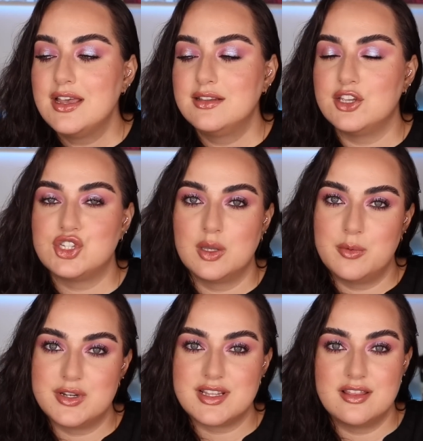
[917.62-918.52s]
The
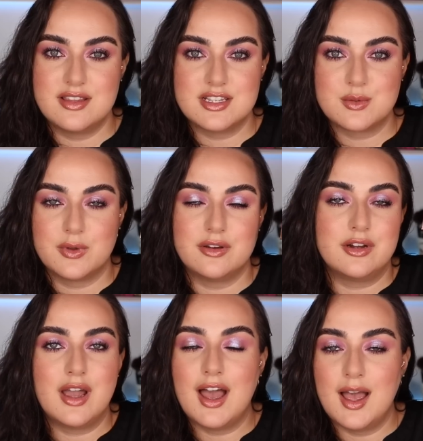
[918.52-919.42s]
shimmers in this one
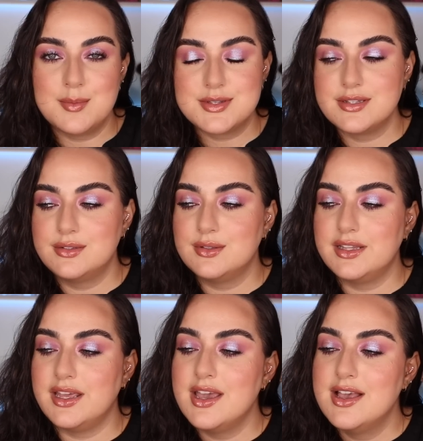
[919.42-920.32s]
are
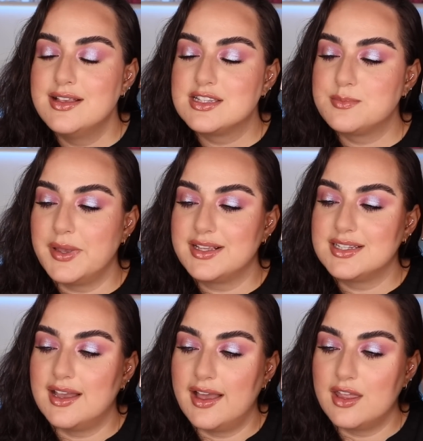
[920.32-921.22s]
absolutely
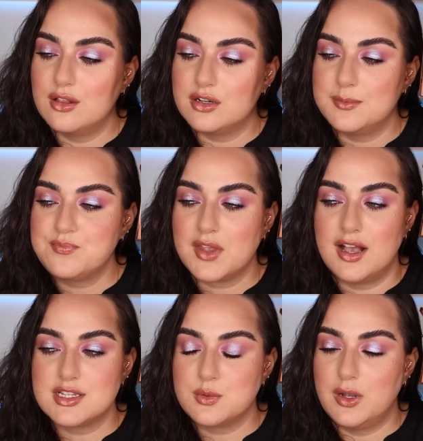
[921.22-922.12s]
spectacular
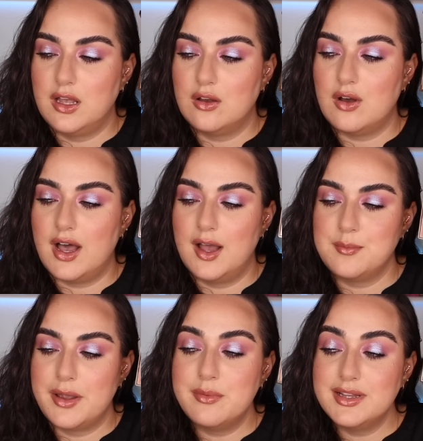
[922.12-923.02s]
as well.
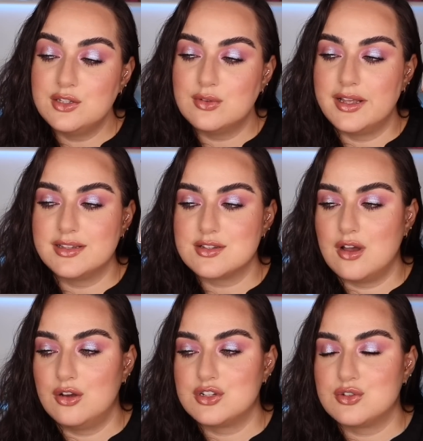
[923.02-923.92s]
Um, I really do like this
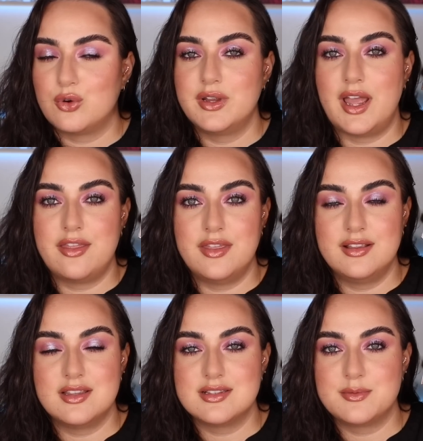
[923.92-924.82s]
color story. I
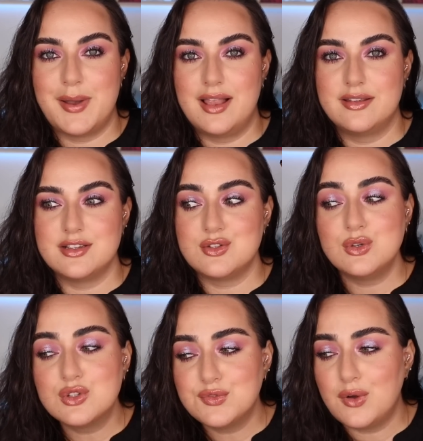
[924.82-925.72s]
think this palette is
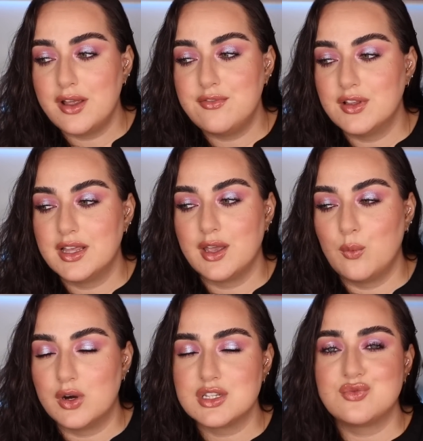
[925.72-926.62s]
useful. I feel like it
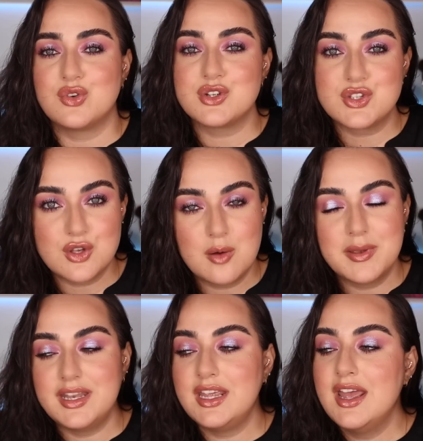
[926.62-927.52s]
works for so
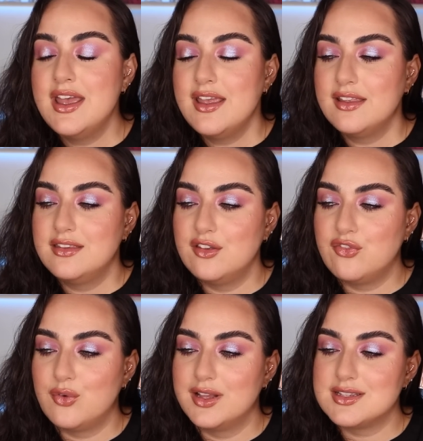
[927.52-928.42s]
many
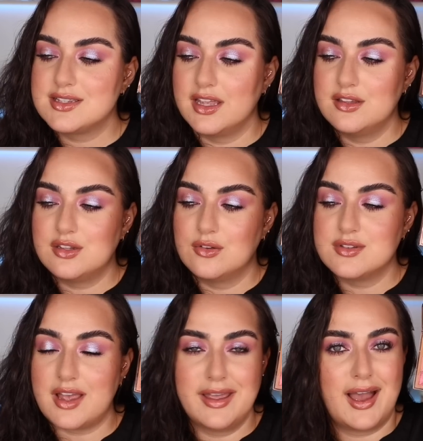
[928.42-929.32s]
different skin
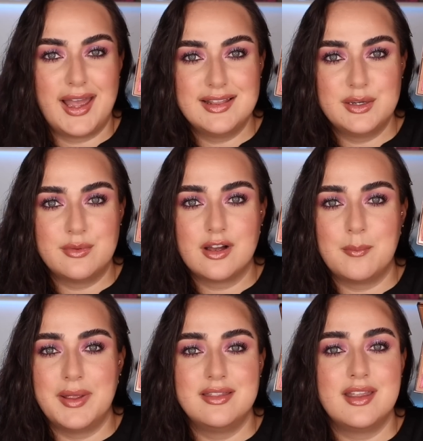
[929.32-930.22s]
tones. I highly
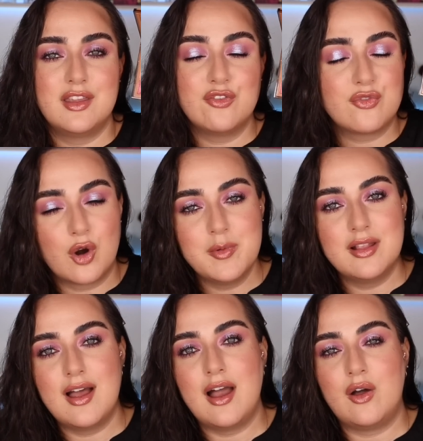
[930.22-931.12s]
recommend it. The
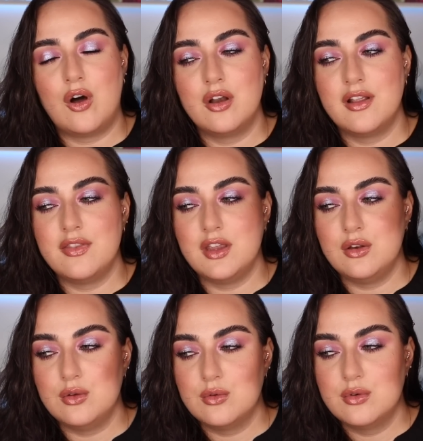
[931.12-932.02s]
formula on the
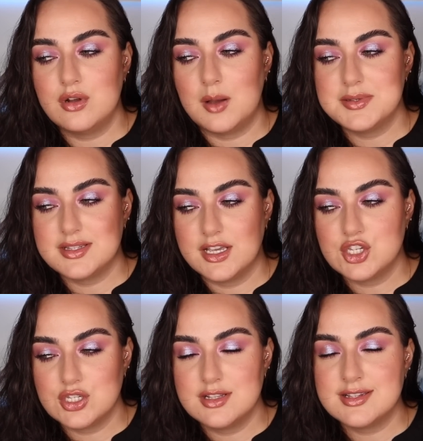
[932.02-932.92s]
Nude
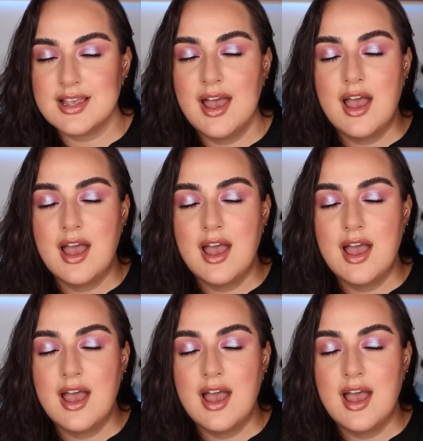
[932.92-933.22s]
Obsessions